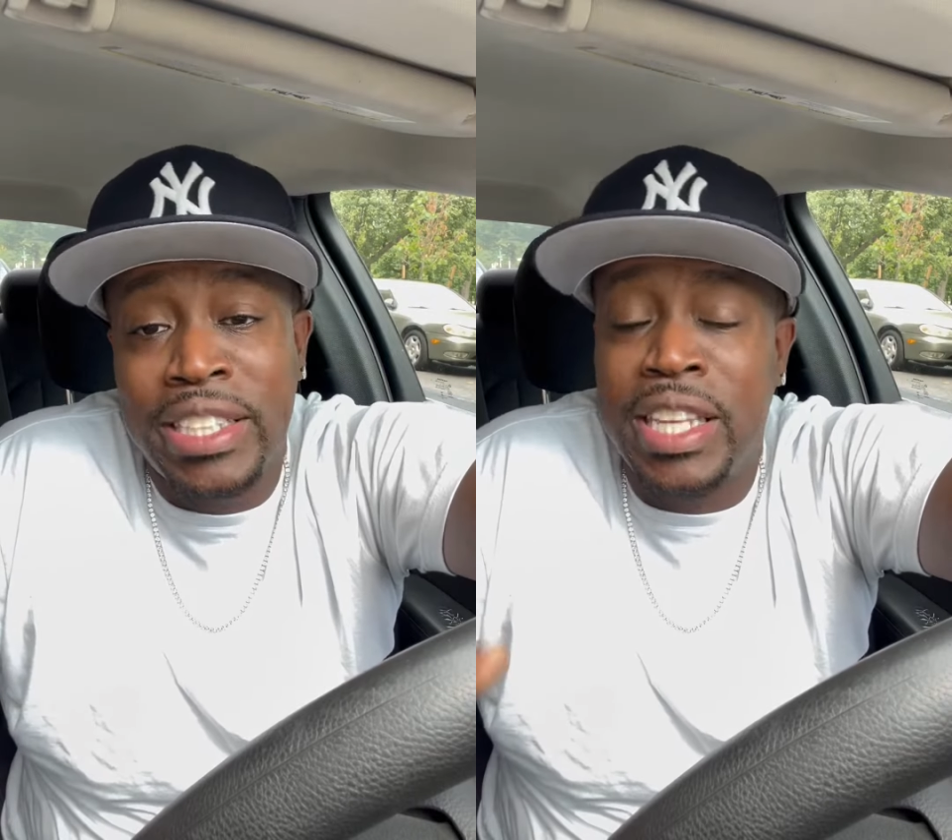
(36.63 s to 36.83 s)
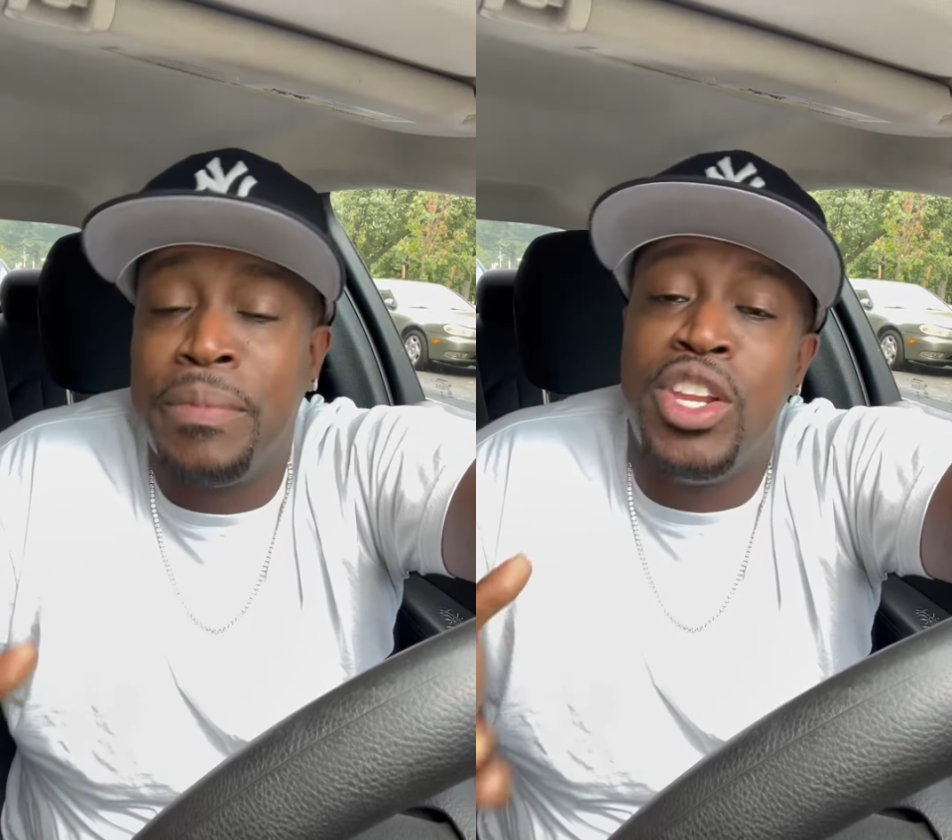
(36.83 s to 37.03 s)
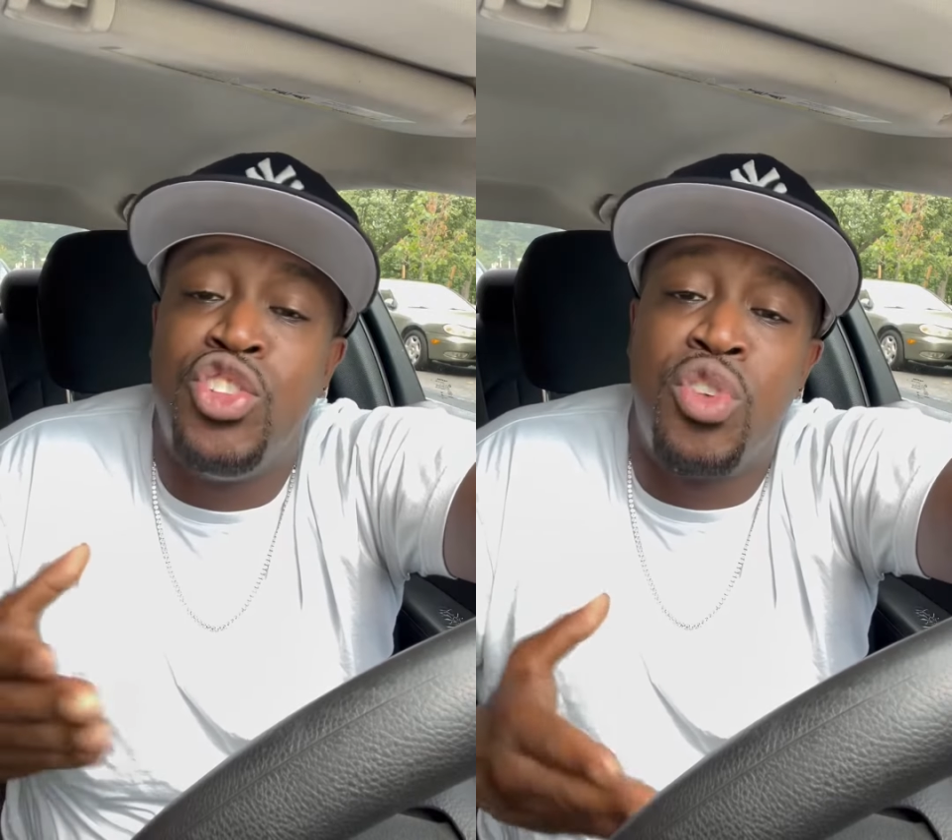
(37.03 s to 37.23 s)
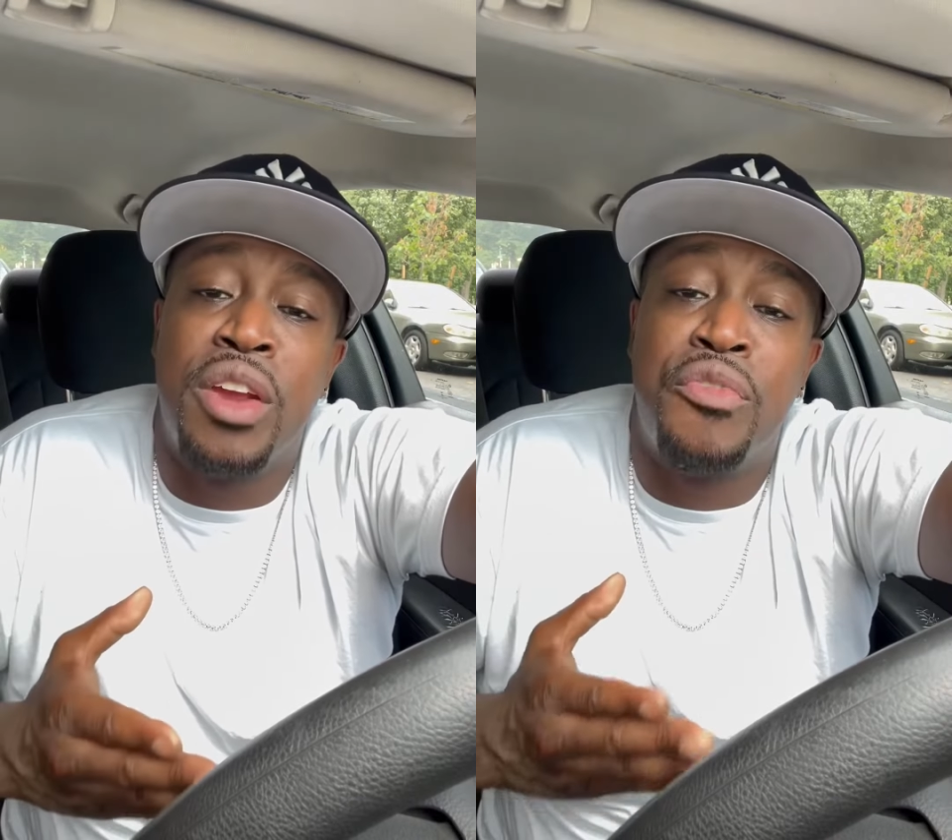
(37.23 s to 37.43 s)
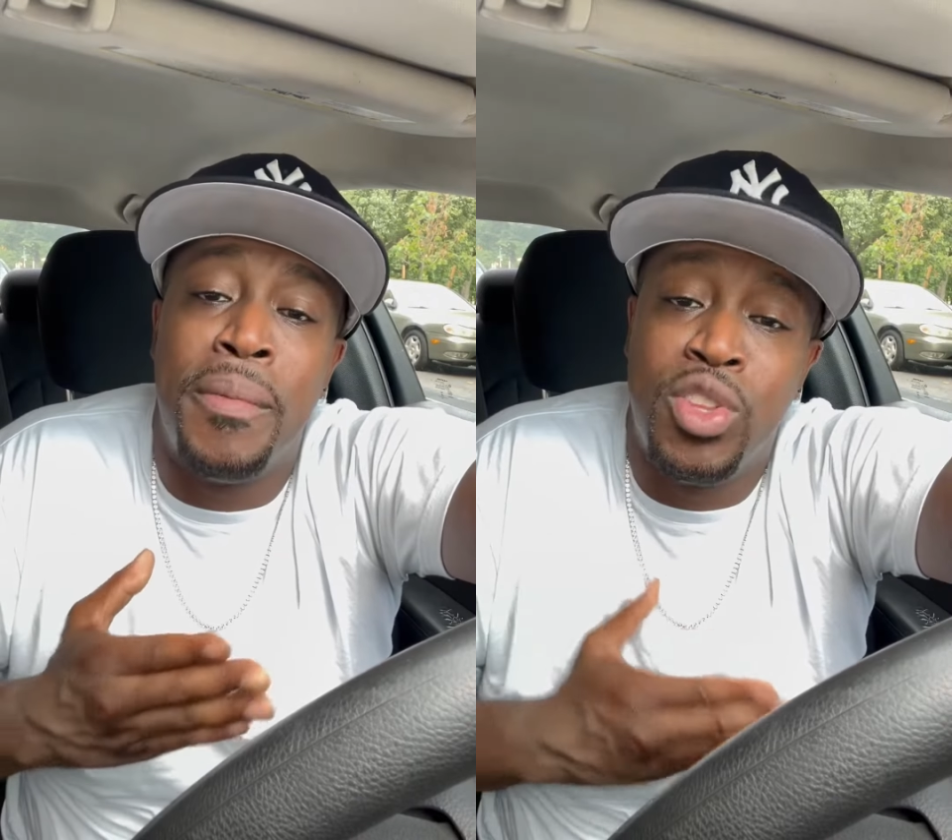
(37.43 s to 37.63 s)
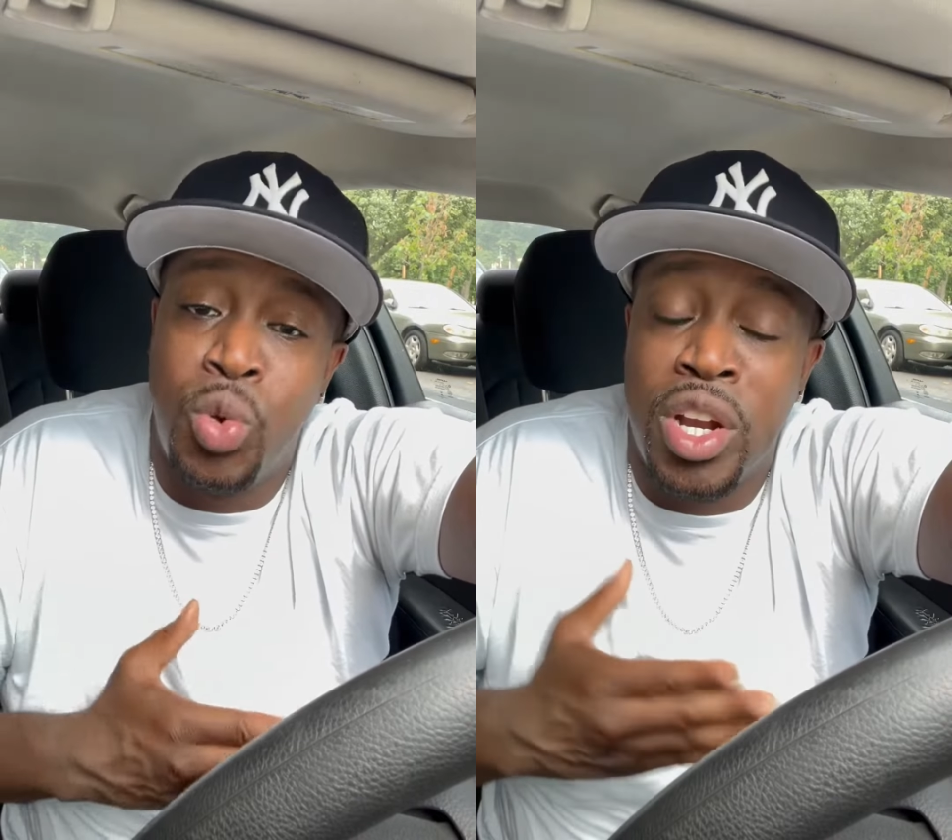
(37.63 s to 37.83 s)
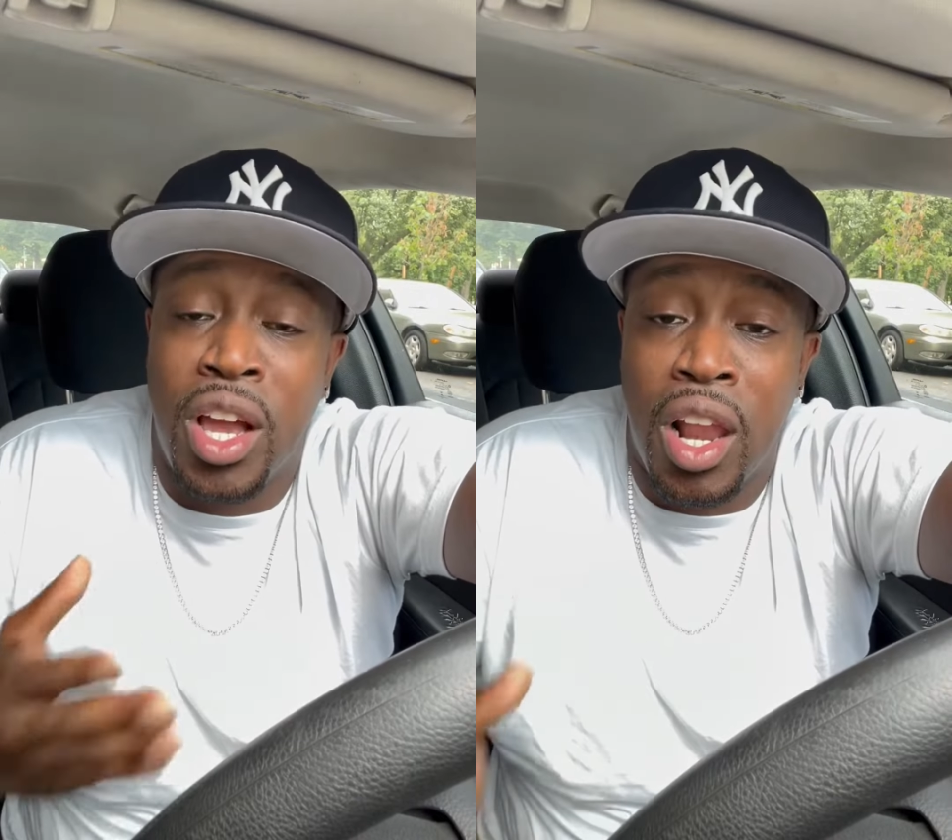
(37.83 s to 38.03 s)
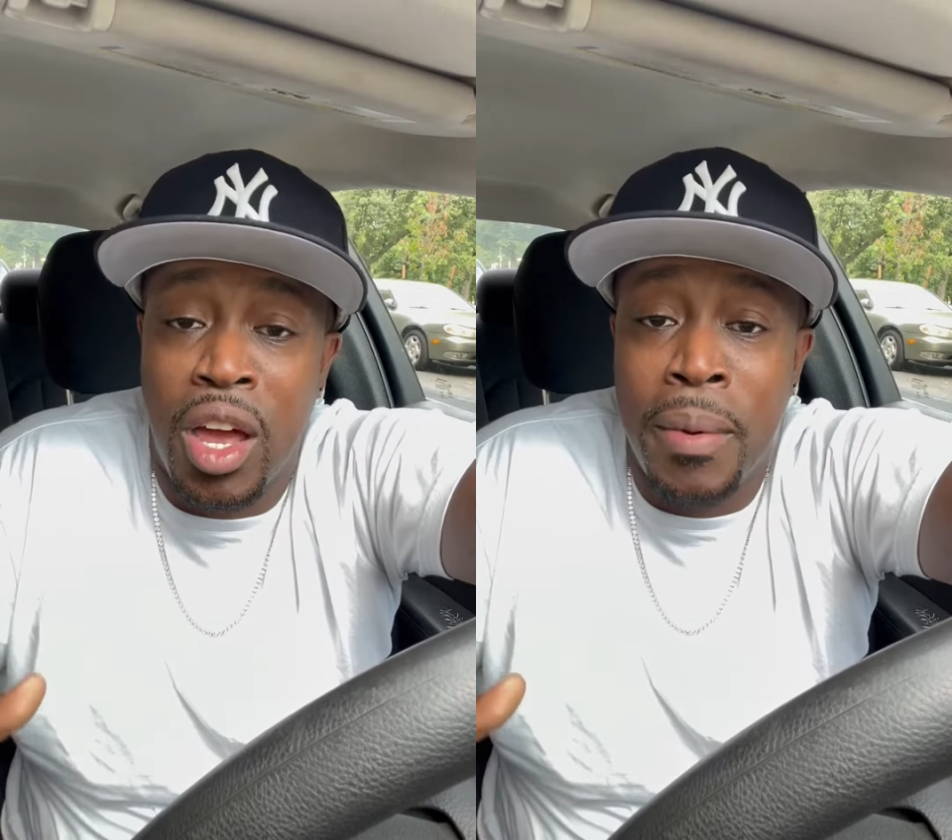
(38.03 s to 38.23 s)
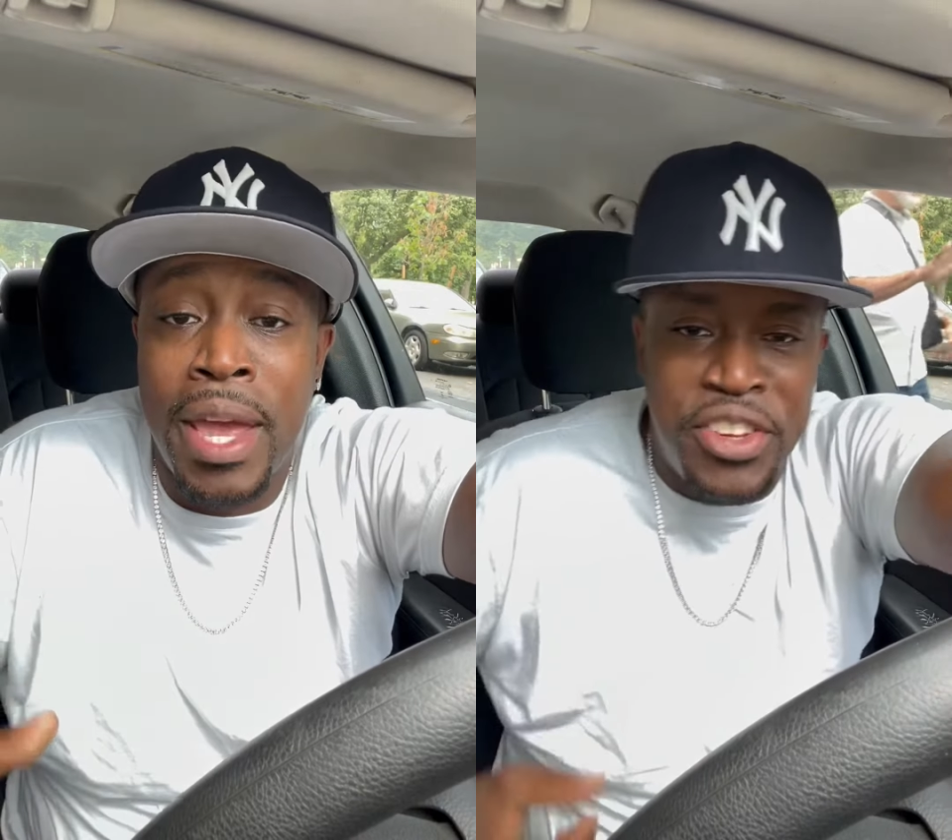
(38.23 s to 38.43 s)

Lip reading: accepting a drink from a dude in a club.